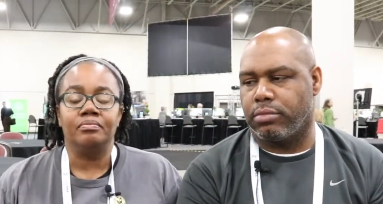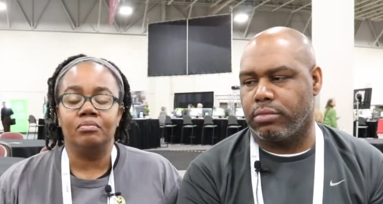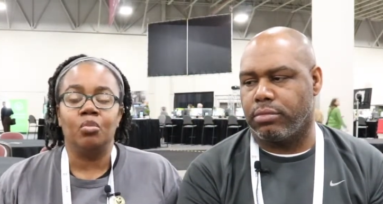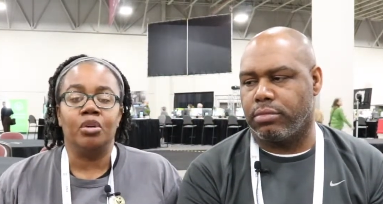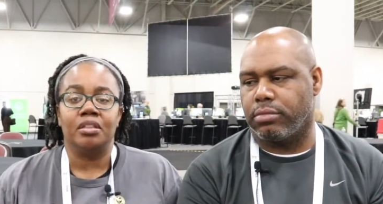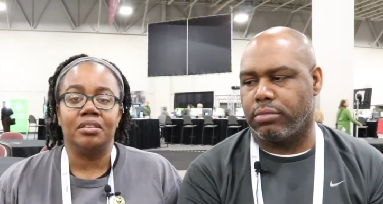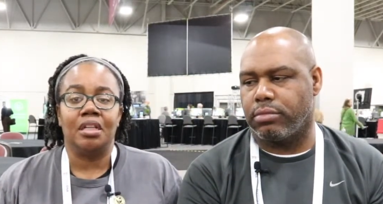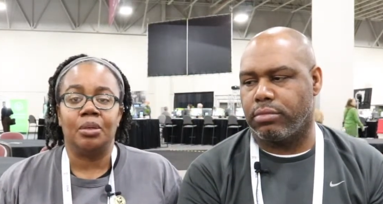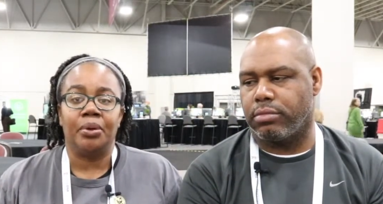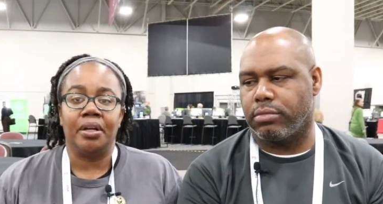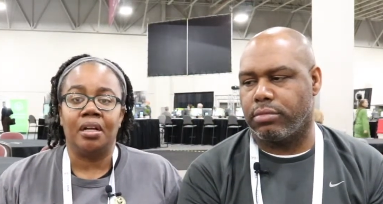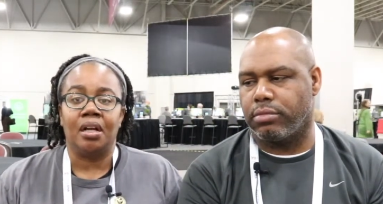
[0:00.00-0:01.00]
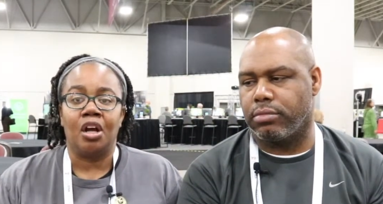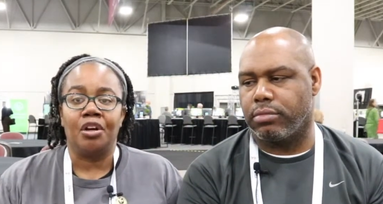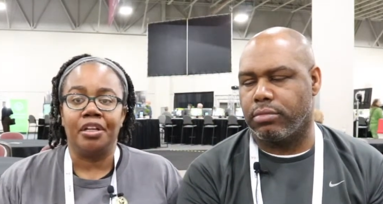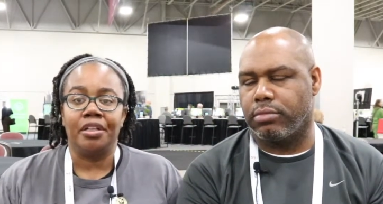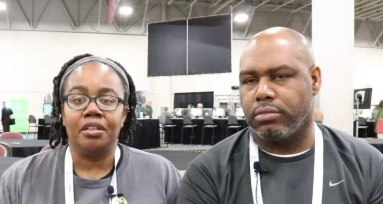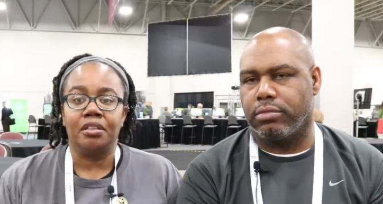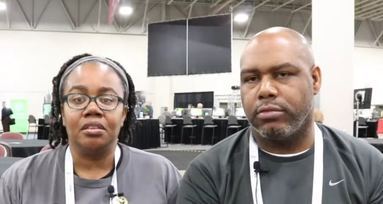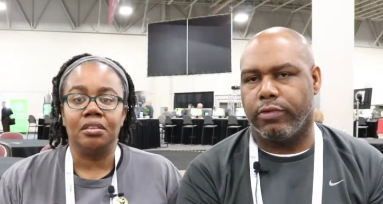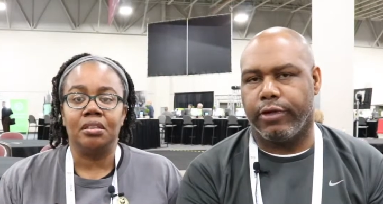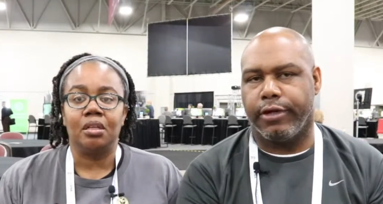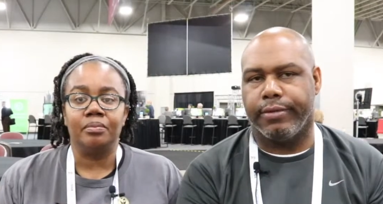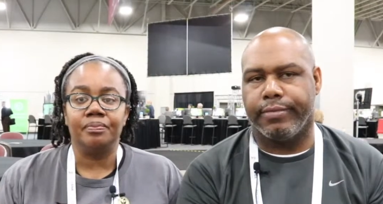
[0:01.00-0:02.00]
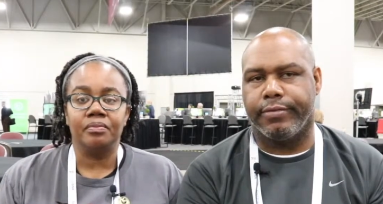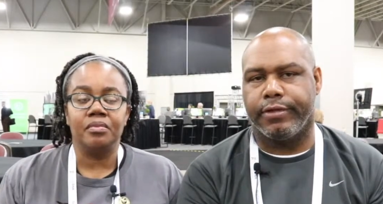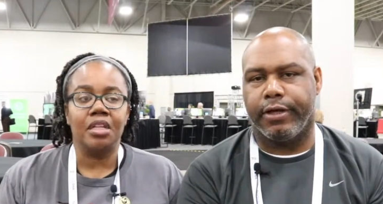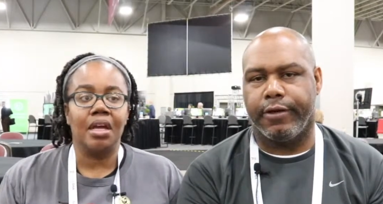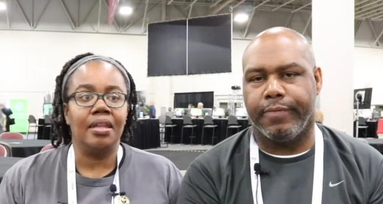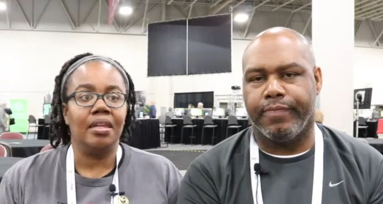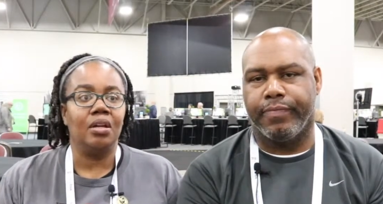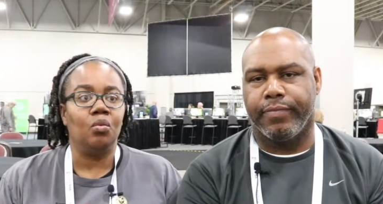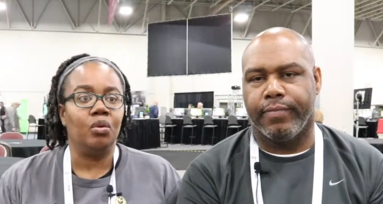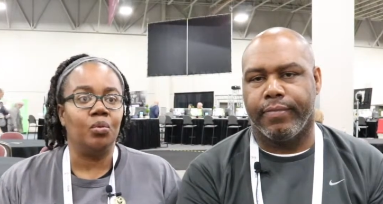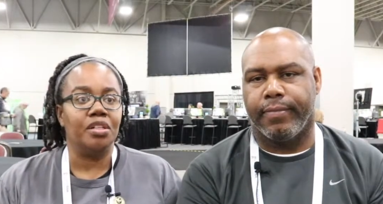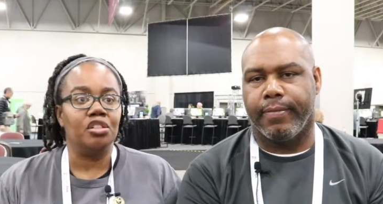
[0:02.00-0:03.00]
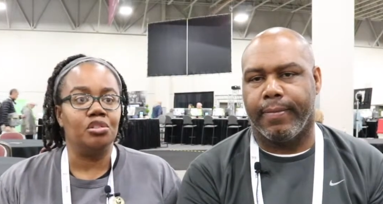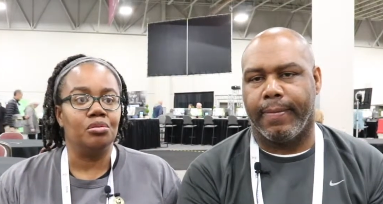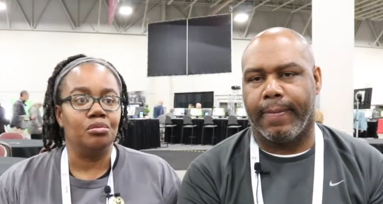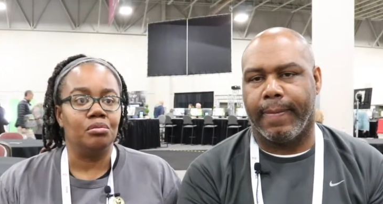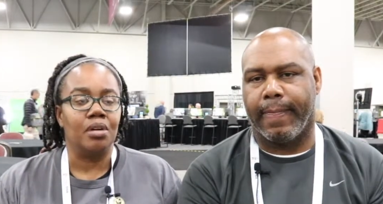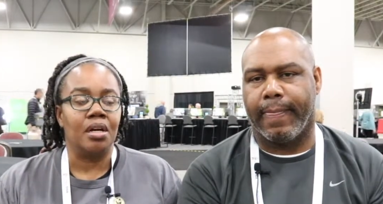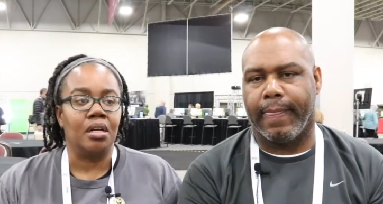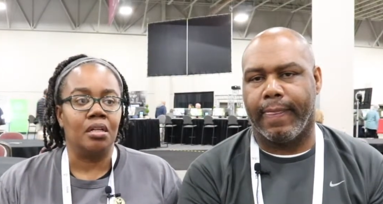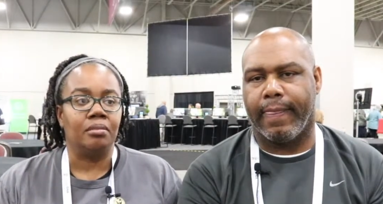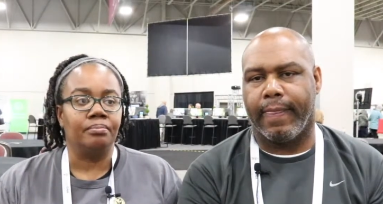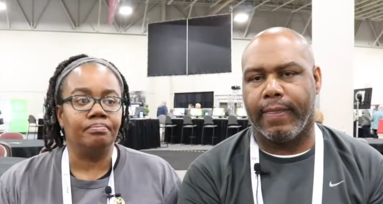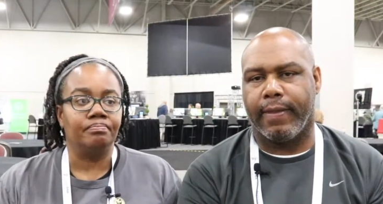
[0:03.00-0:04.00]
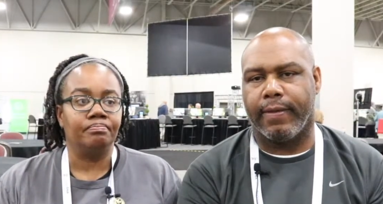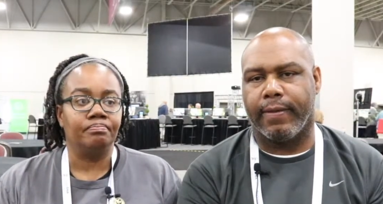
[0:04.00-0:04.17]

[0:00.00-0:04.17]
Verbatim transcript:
Speaker 1: we're celebrating it all year. So. All right, so. And then we went to um,